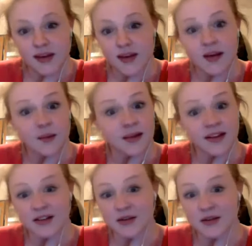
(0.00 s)
It
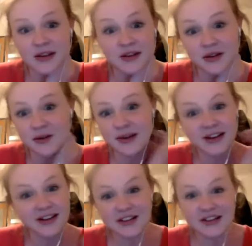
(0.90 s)
messes with you so
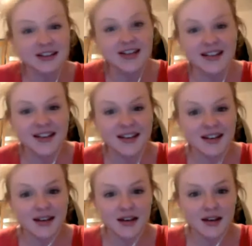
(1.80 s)
much.
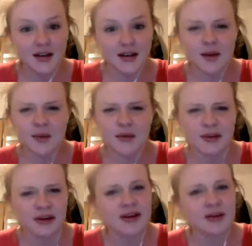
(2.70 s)
I'm a
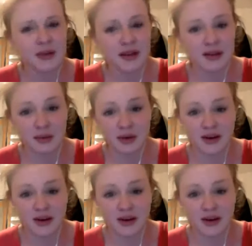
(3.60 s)
very dependent,